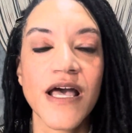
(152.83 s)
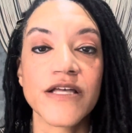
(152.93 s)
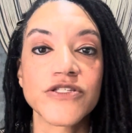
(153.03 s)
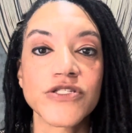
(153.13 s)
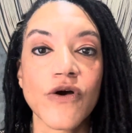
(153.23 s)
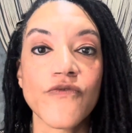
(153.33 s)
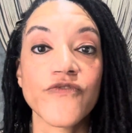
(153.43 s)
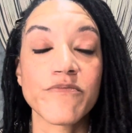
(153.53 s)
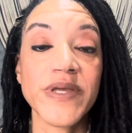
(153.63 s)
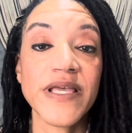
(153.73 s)
And so
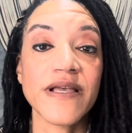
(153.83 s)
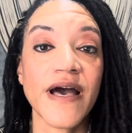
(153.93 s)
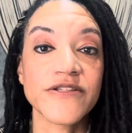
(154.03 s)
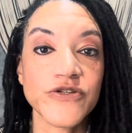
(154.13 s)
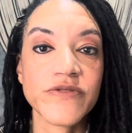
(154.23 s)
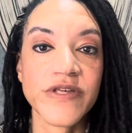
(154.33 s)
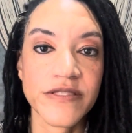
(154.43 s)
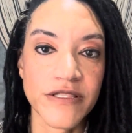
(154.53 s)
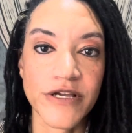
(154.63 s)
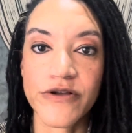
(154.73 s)
for me, I do think
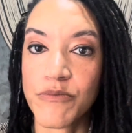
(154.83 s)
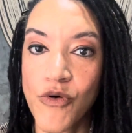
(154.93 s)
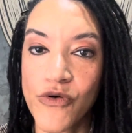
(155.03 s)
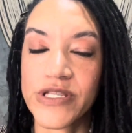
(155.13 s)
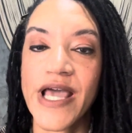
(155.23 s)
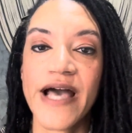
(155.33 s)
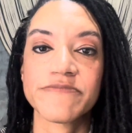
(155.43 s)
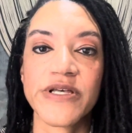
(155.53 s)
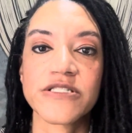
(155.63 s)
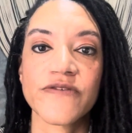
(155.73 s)
that they're important
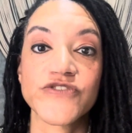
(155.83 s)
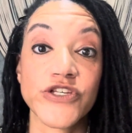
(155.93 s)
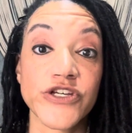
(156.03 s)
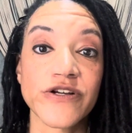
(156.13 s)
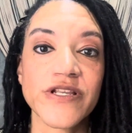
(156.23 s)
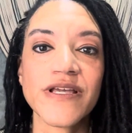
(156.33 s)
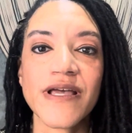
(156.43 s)
aspects of security.